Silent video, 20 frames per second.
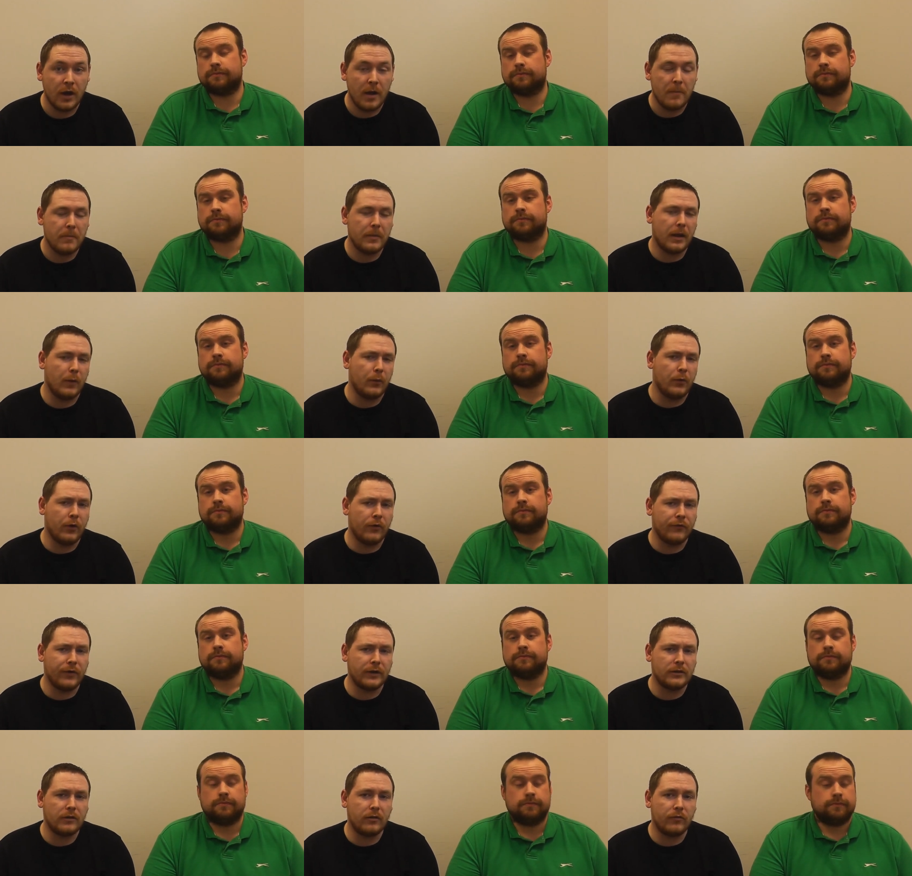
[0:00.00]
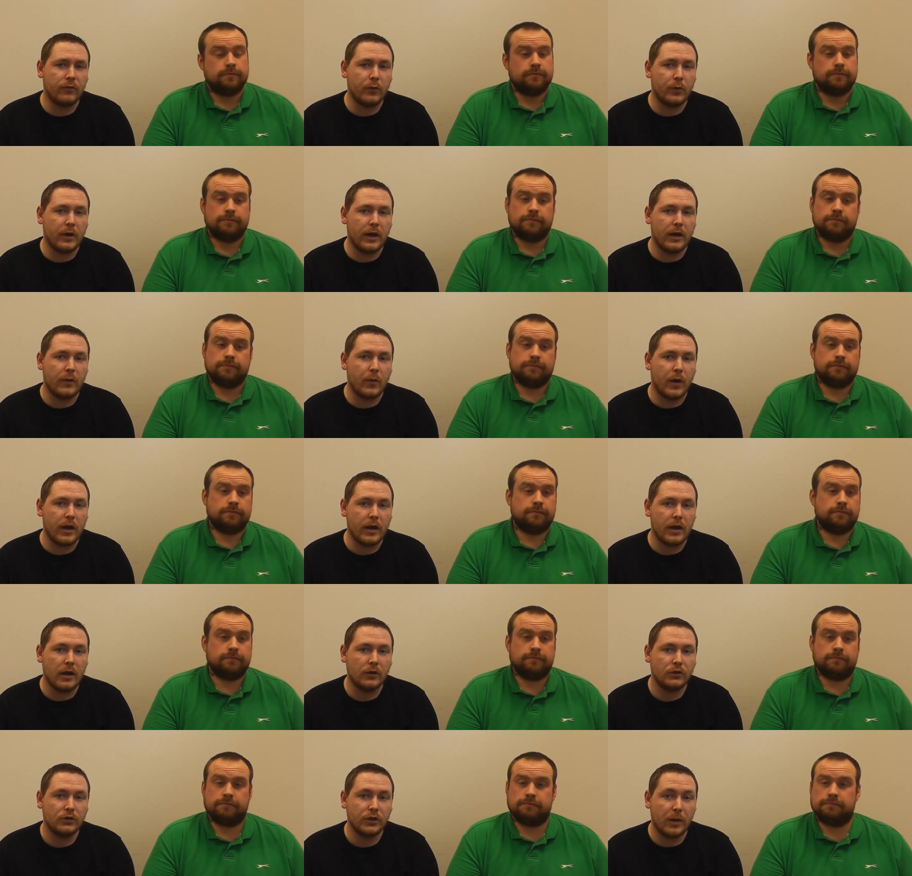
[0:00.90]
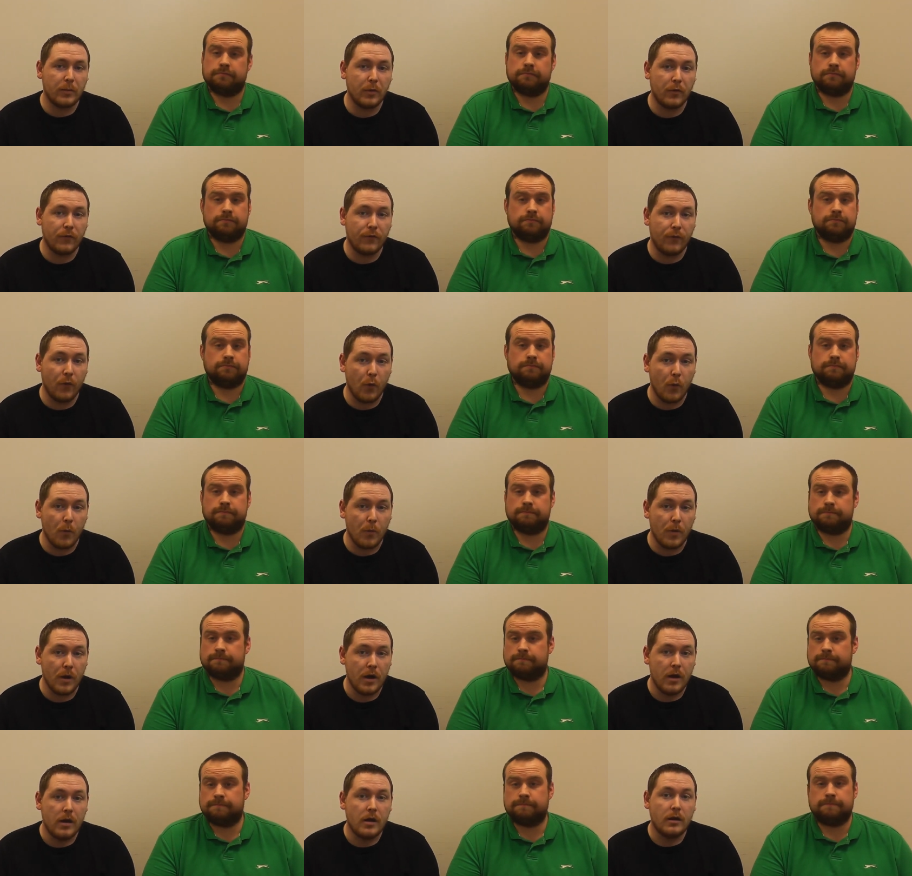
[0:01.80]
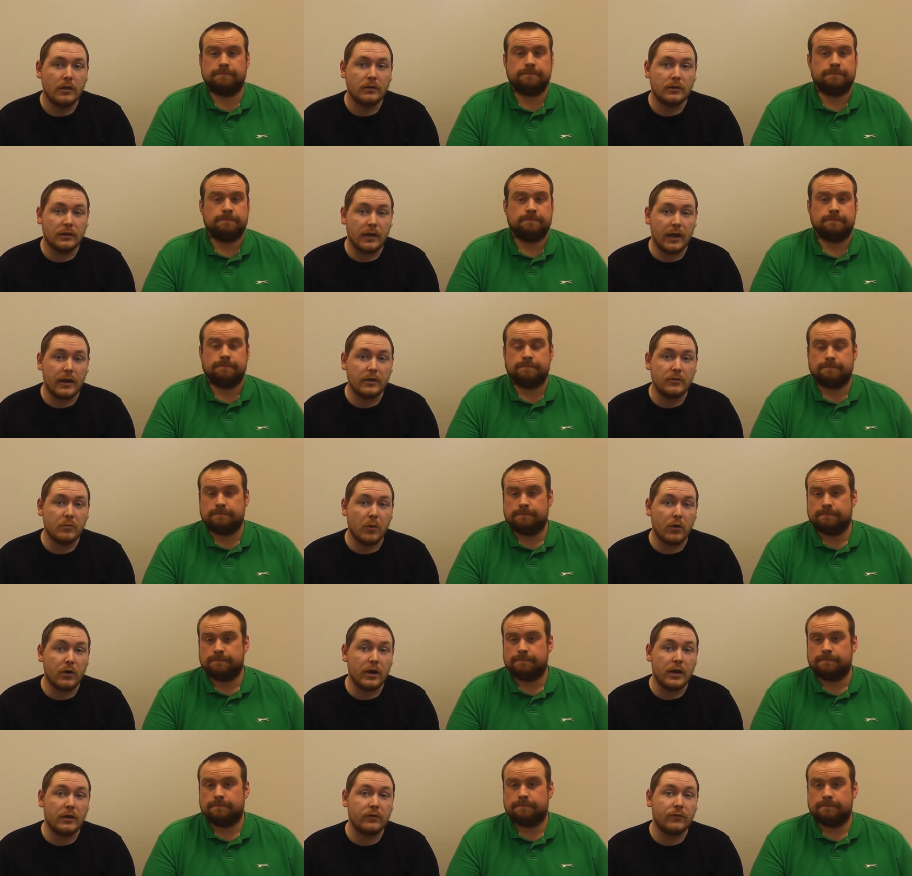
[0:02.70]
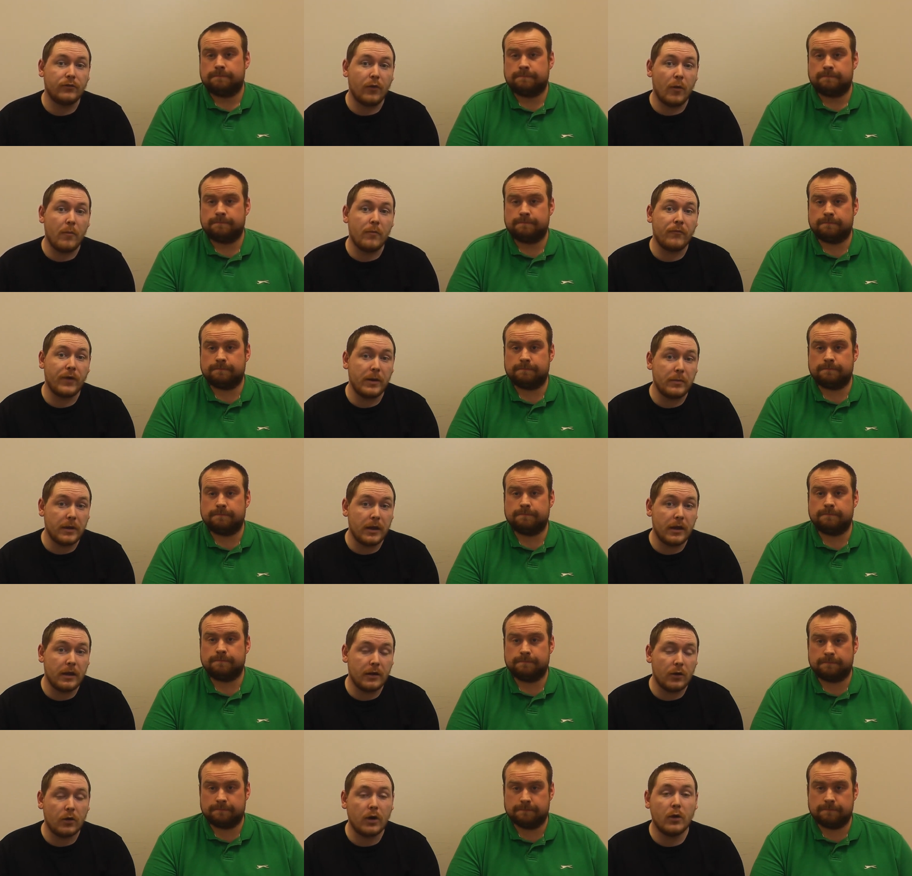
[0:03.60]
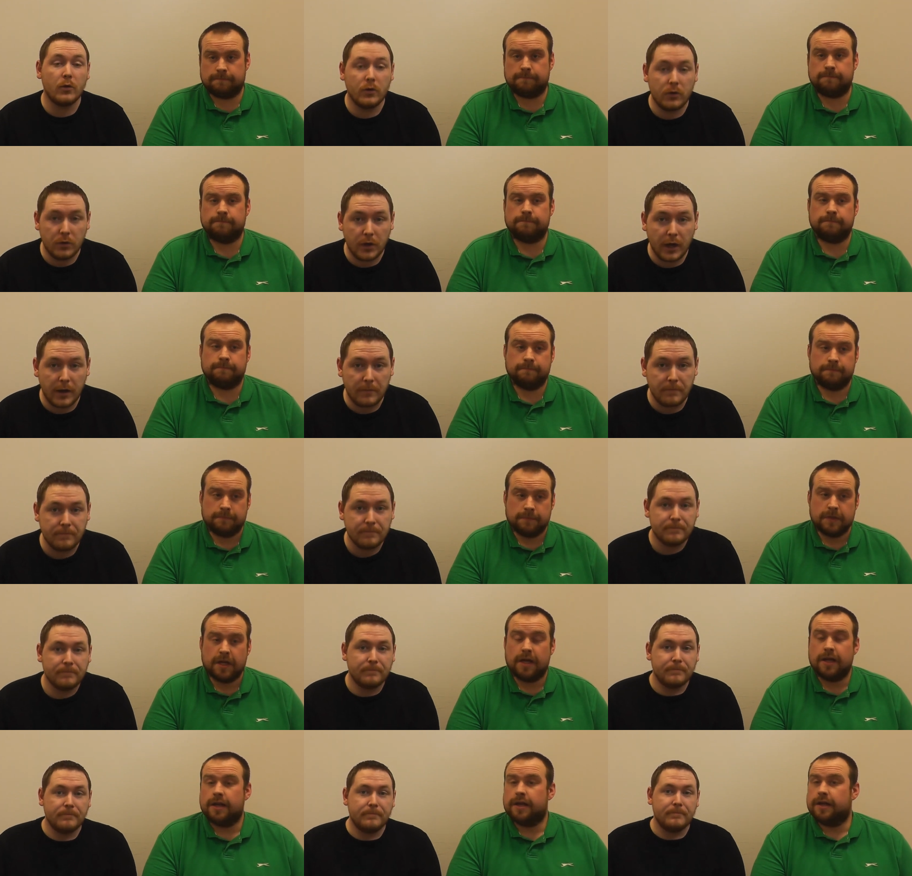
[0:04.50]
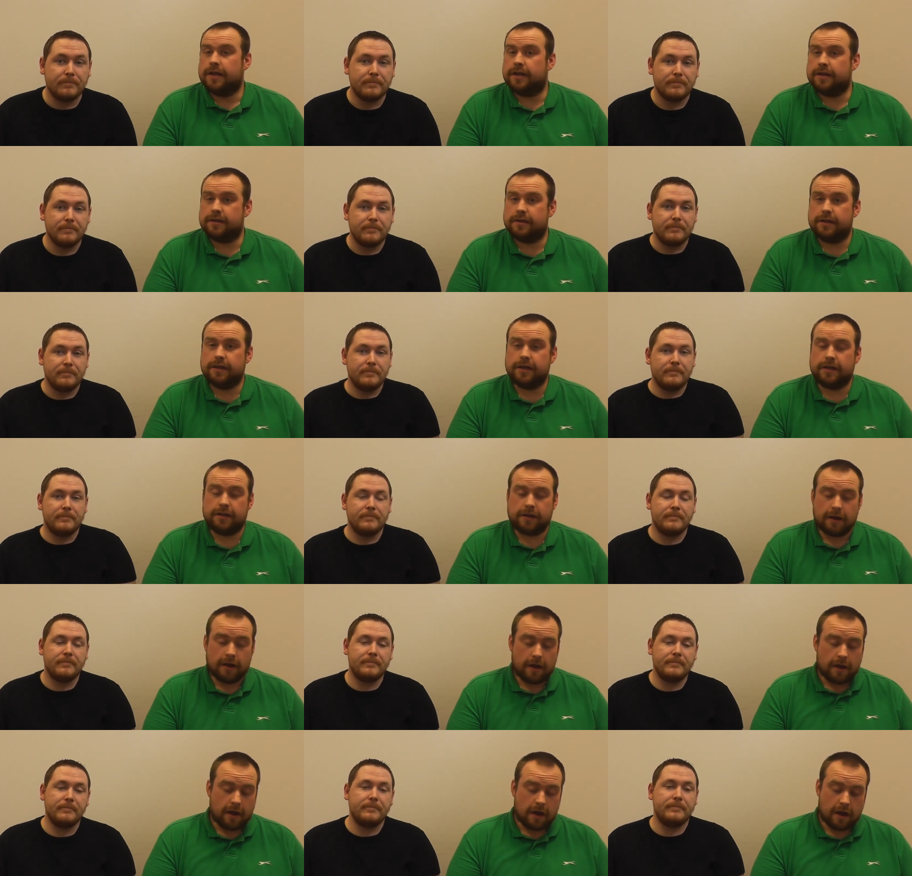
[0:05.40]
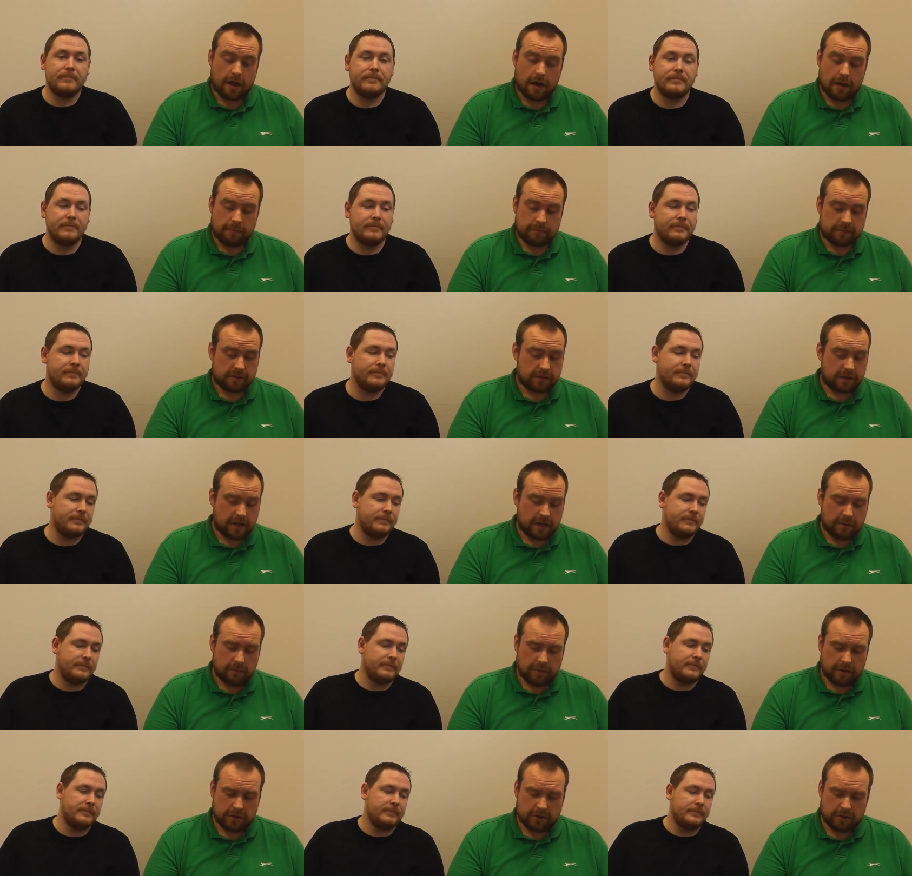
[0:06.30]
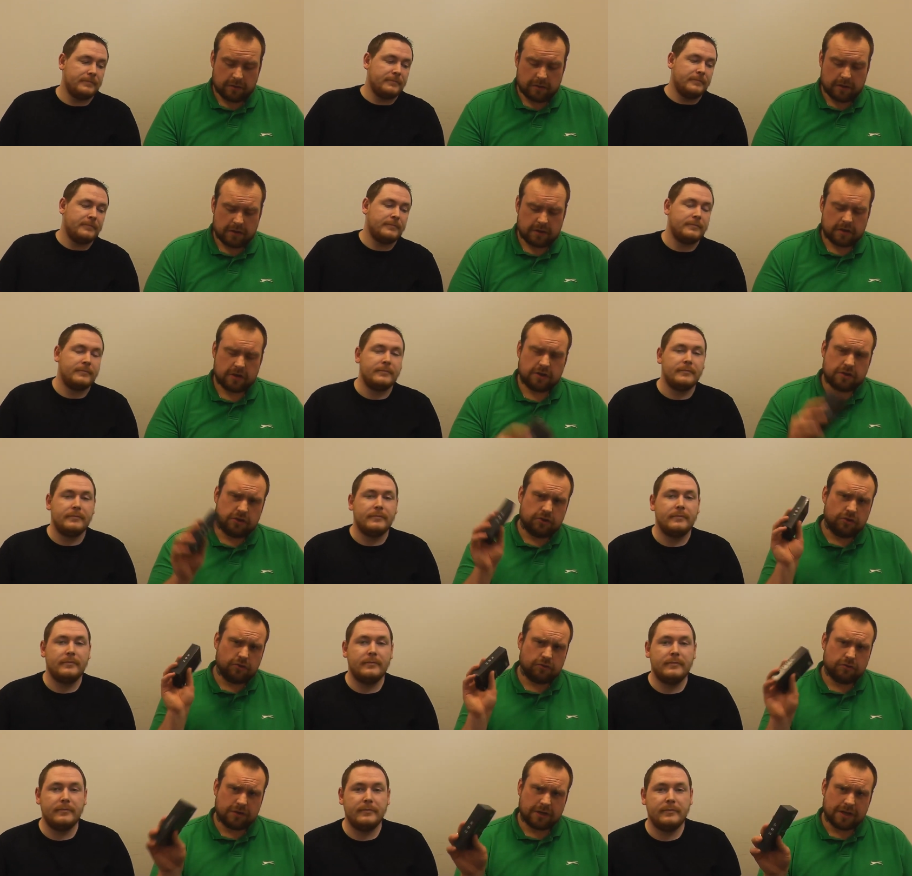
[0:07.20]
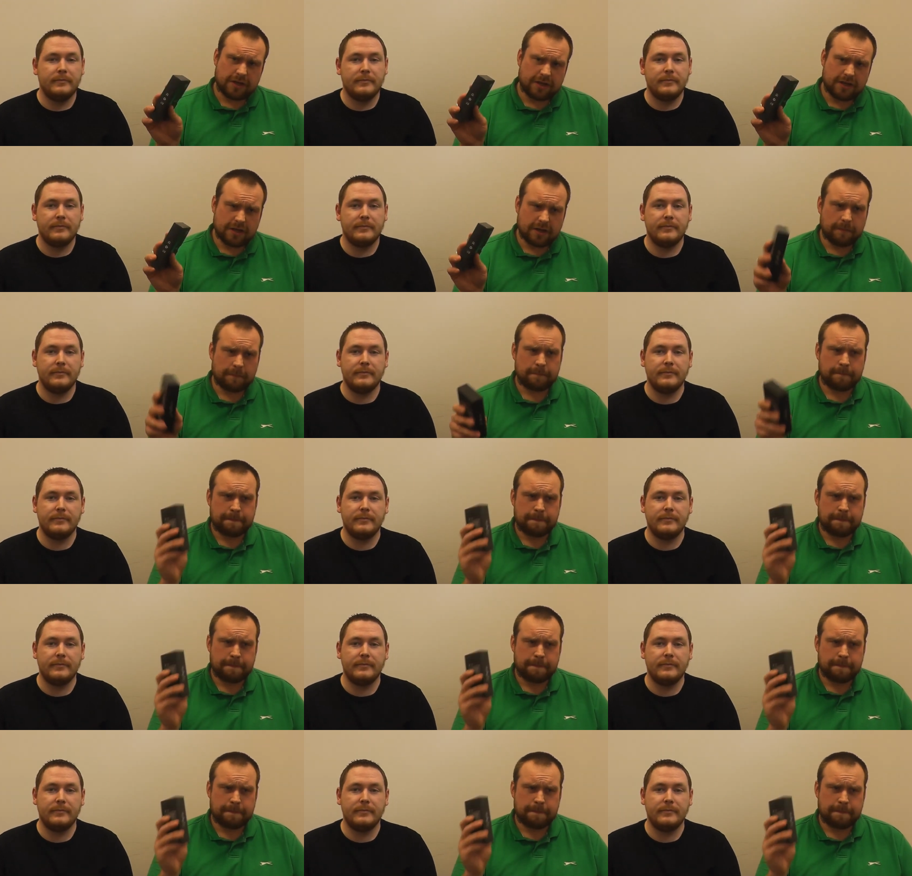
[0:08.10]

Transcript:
Speaker 1: but that will not affect our review in any way, shape or form. Today's mod is from vapegear.co.uk.
Speaker 2: Indeed. Um, today we are doing the UD,